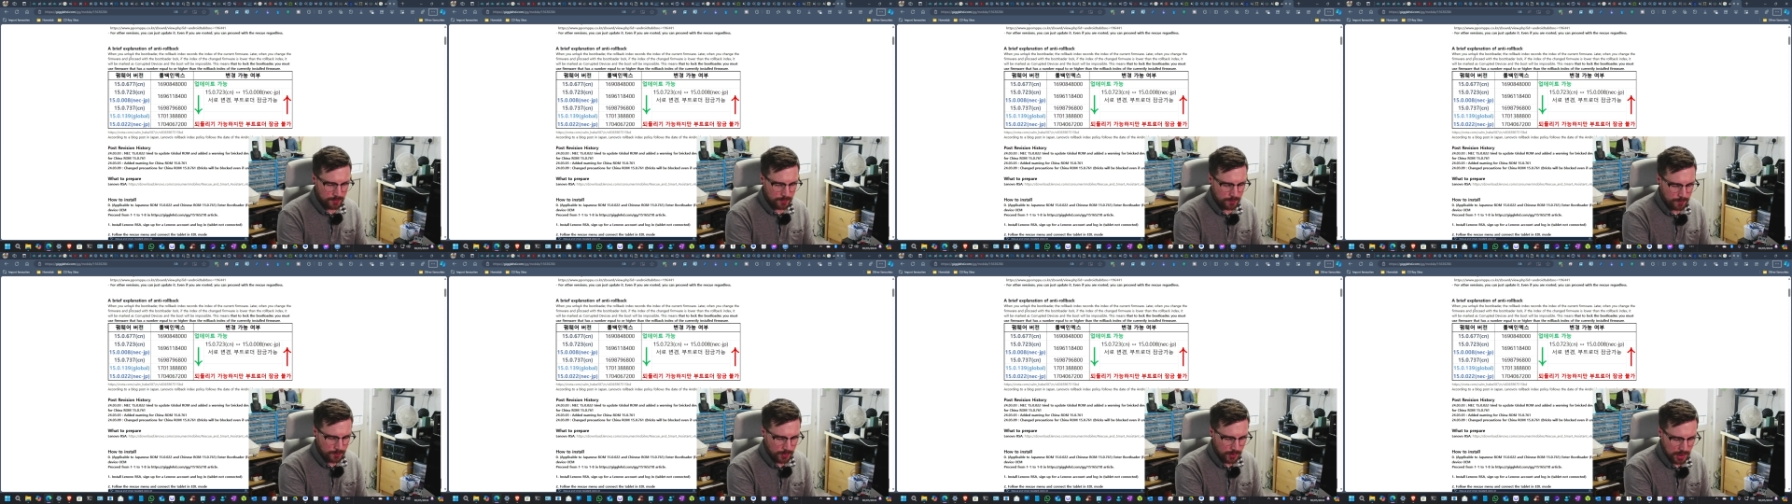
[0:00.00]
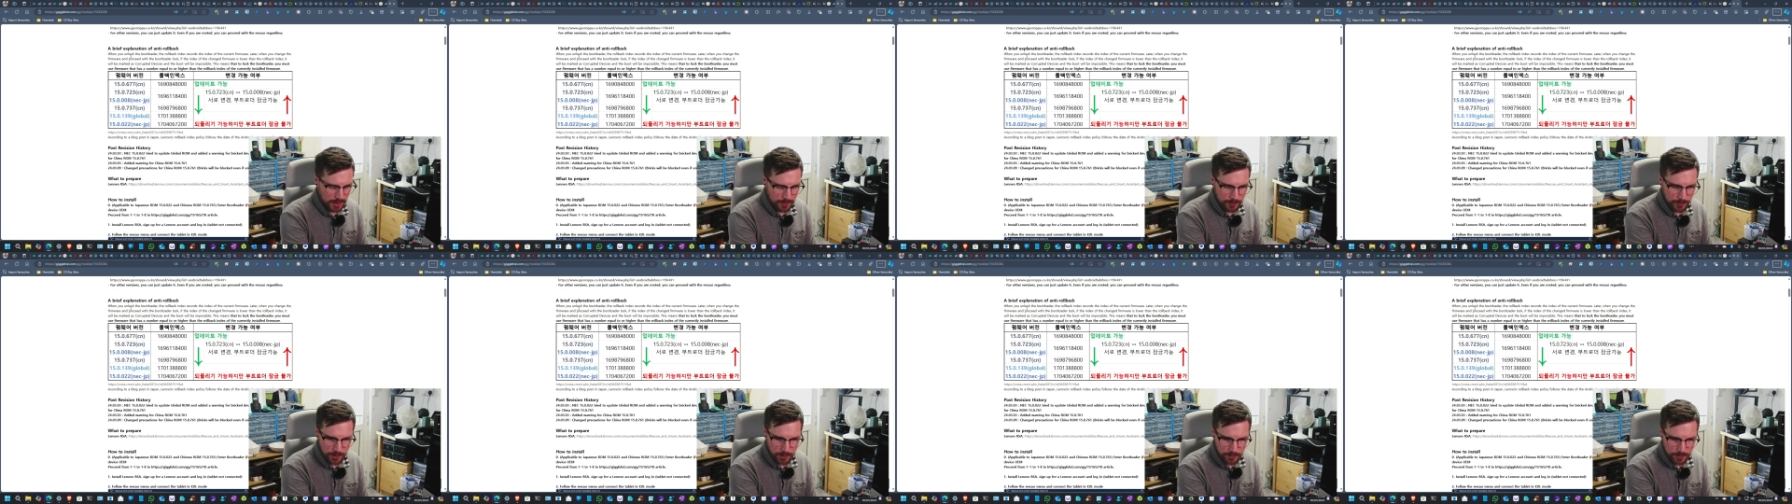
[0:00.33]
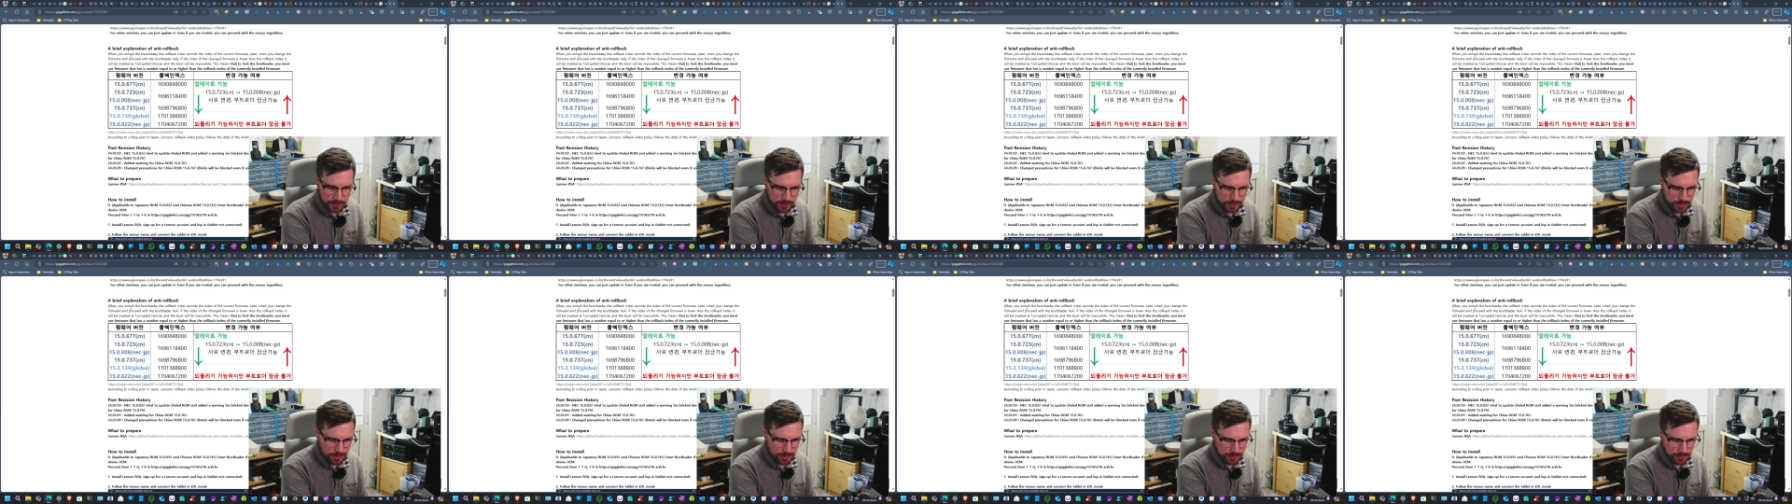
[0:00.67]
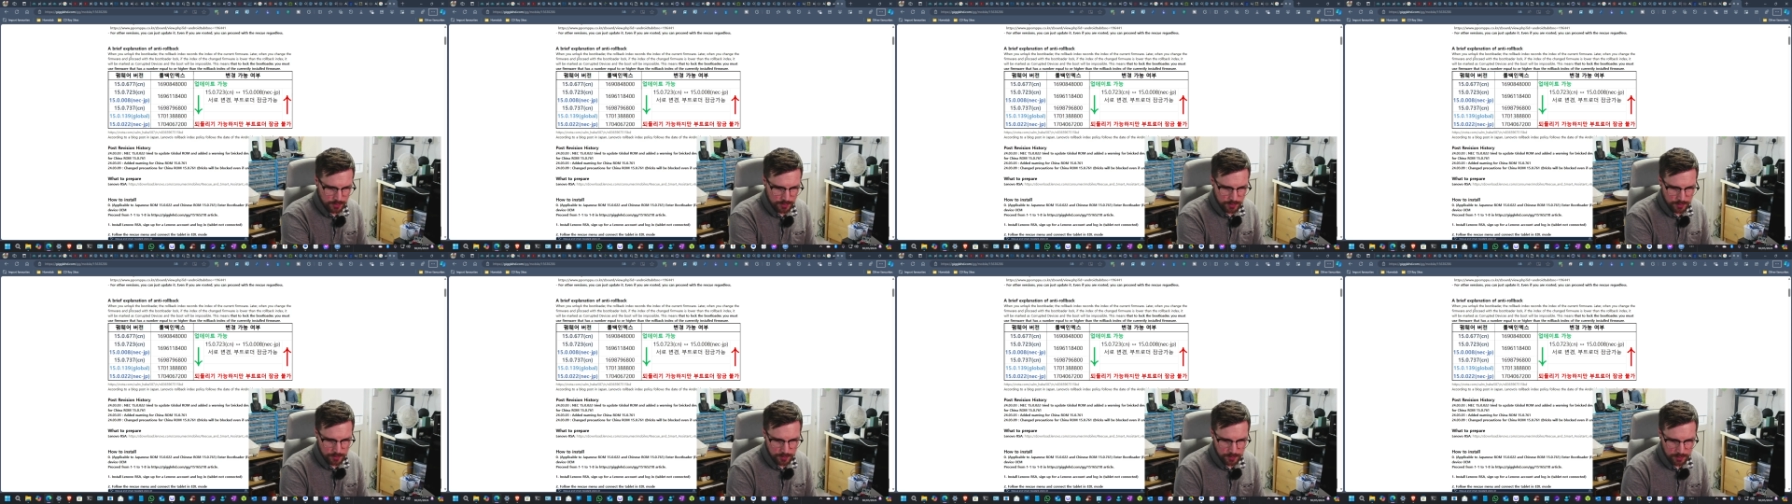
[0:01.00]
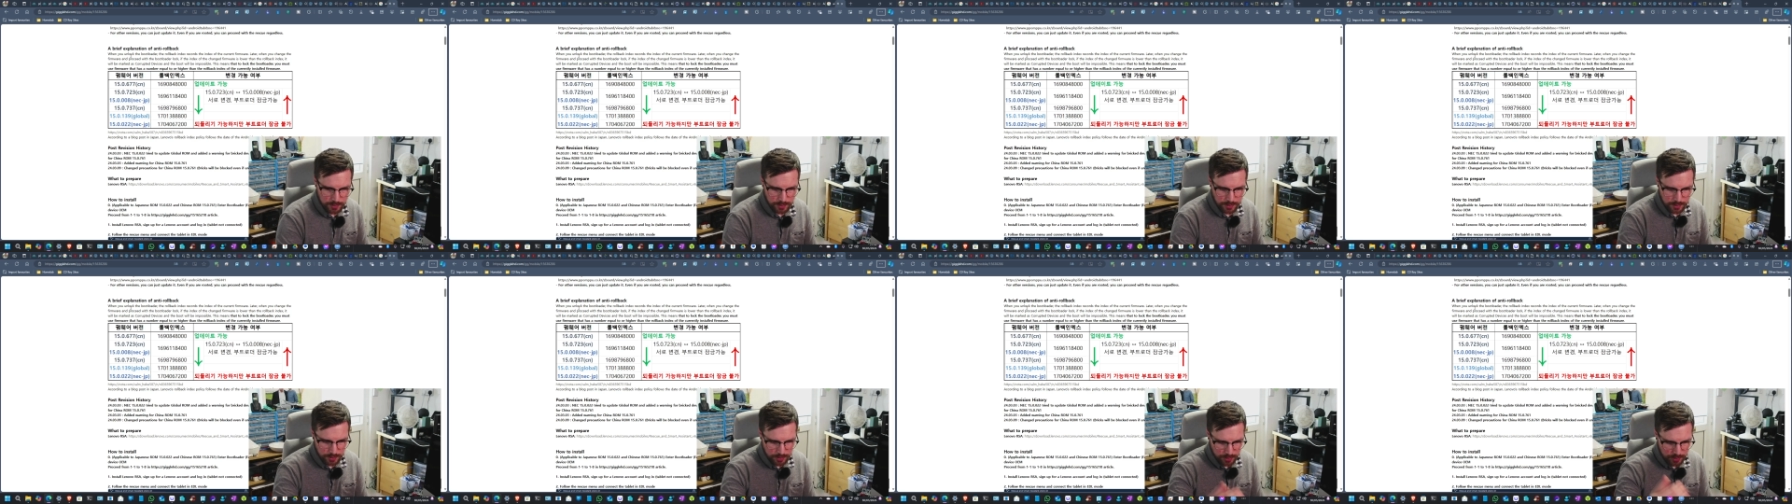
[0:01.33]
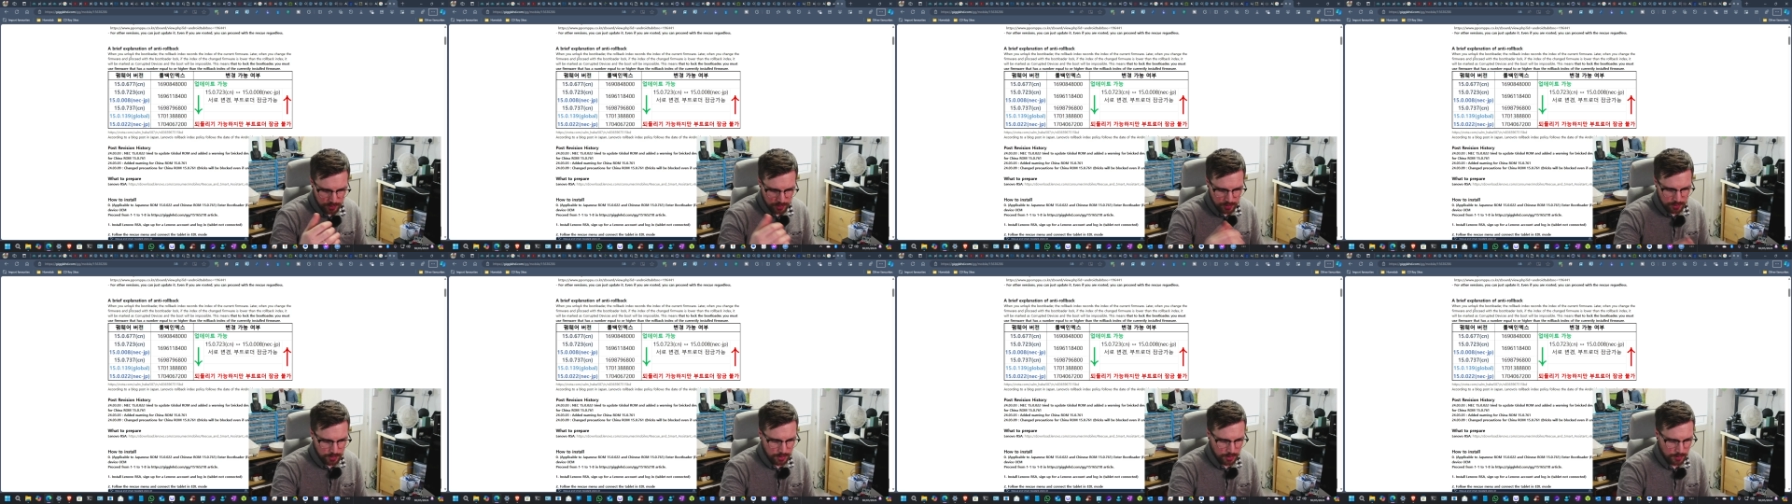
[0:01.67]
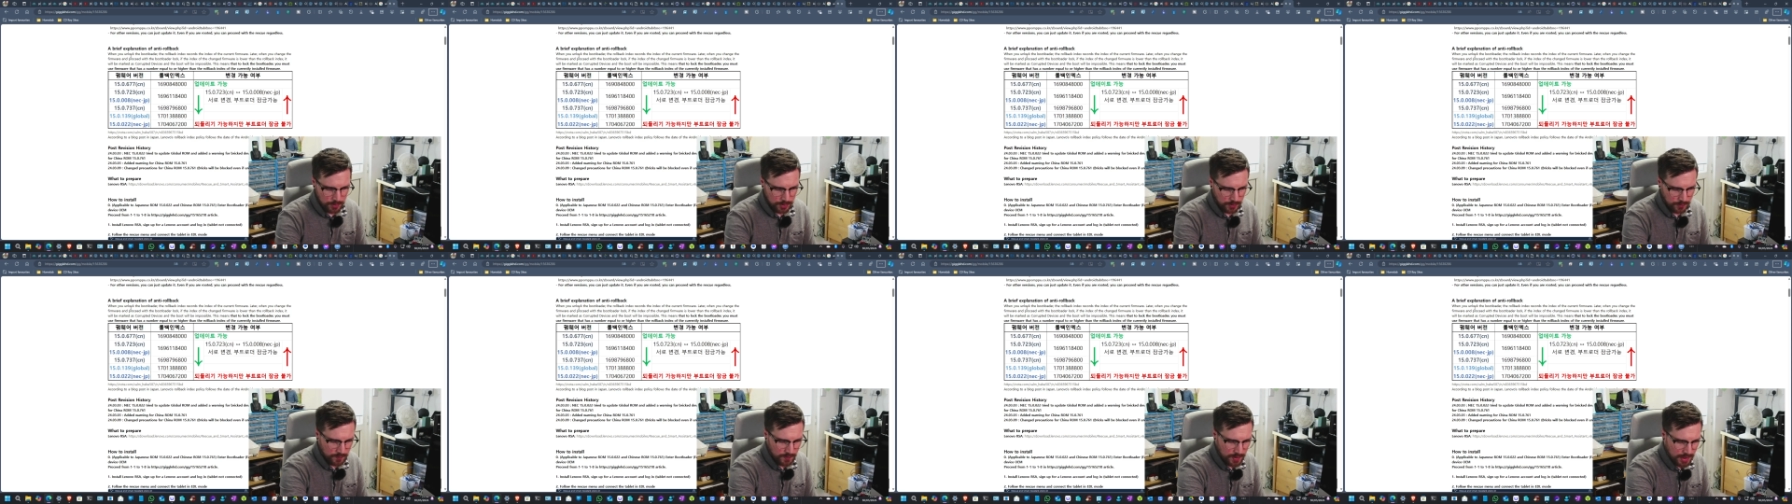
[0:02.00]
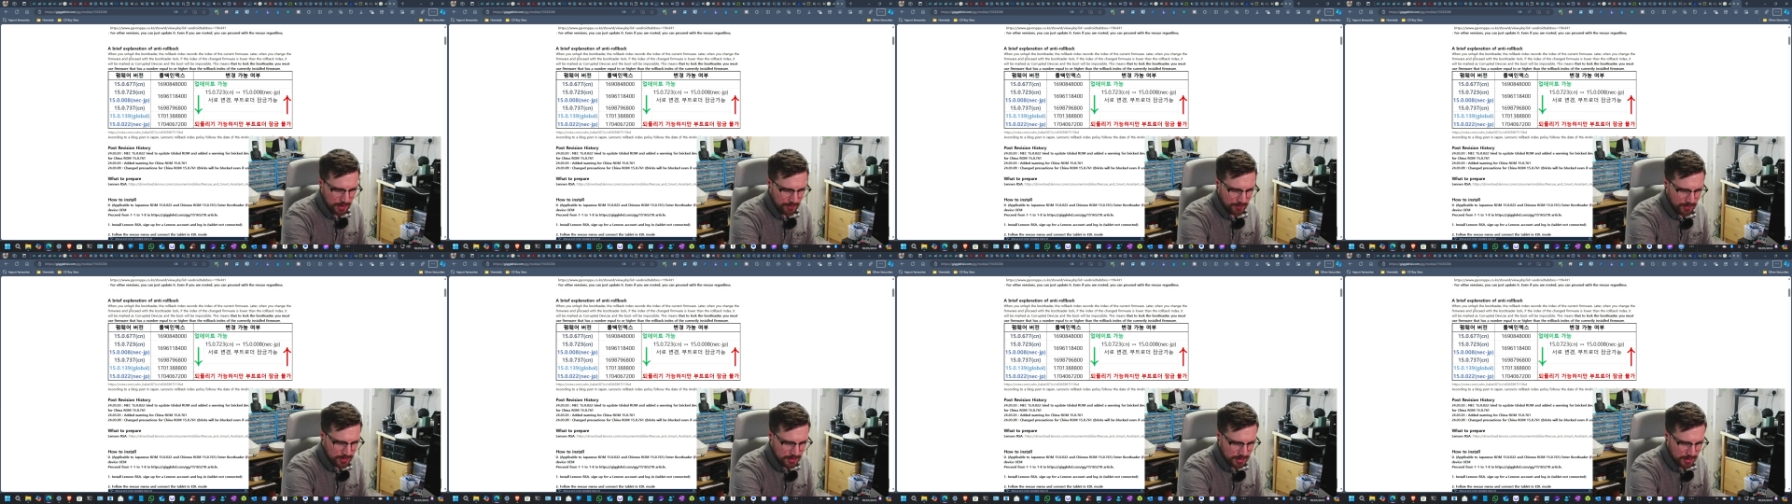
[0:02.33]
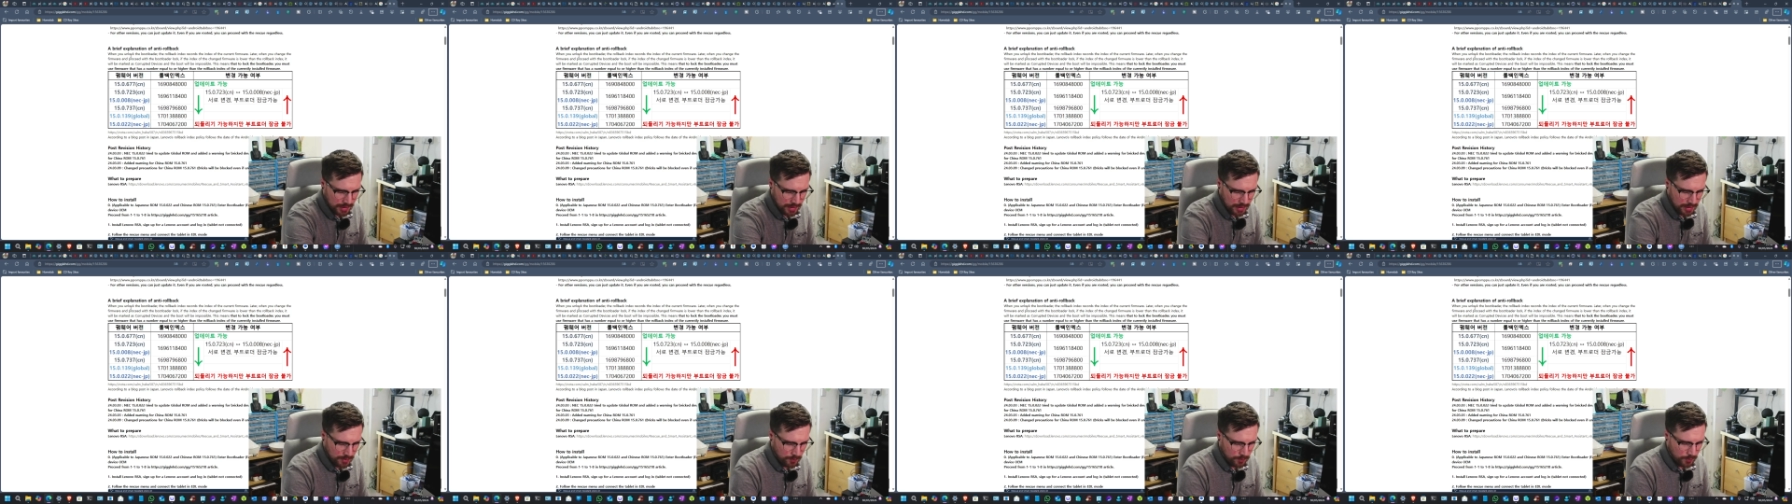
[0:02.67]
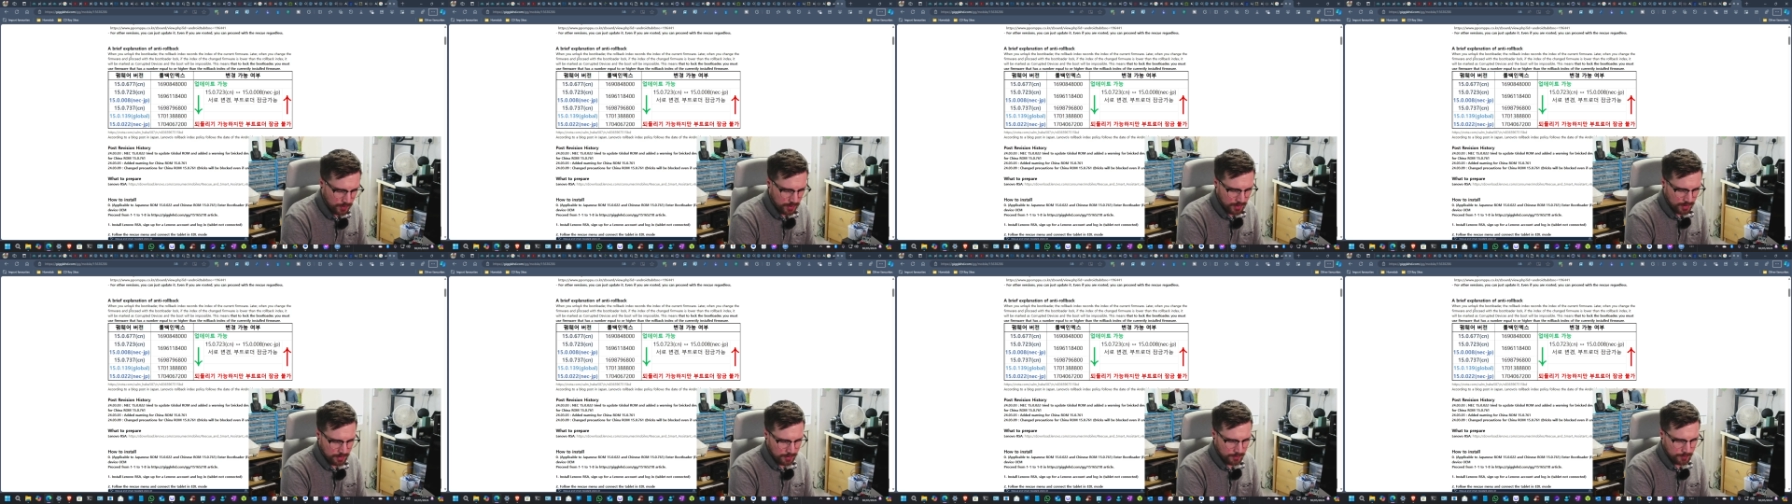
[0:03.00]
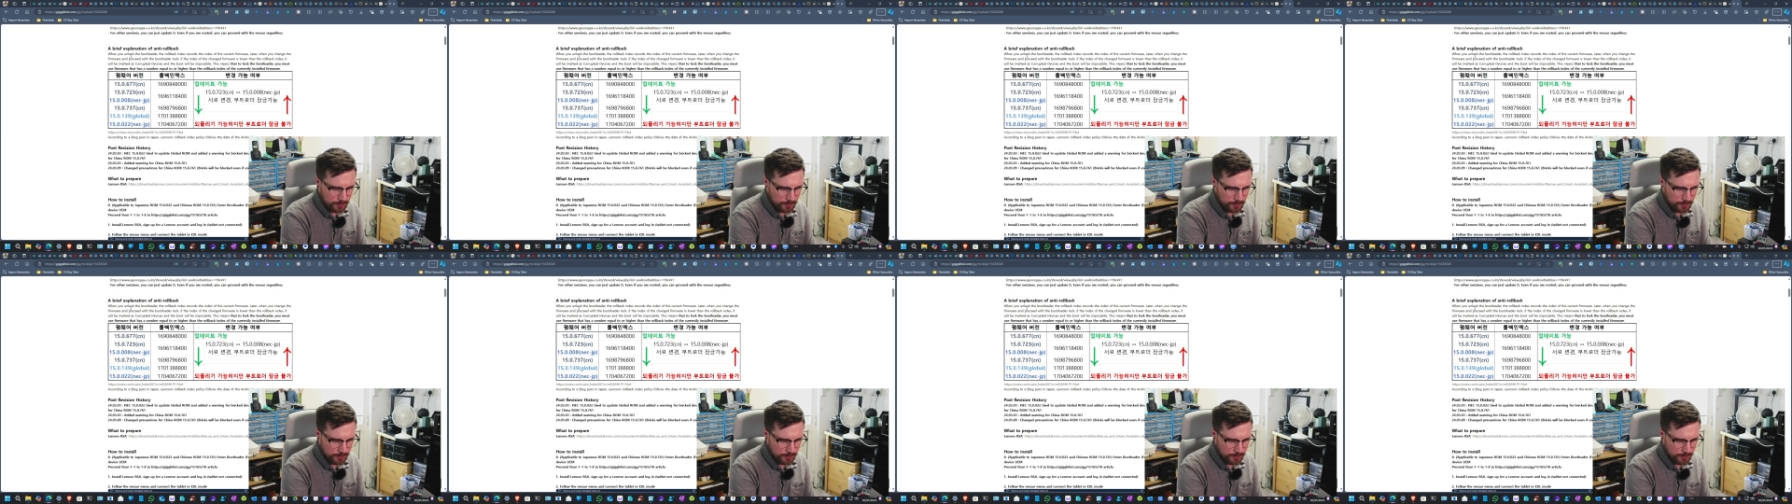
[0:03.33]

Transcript: but I'm going to go as far as I can with it.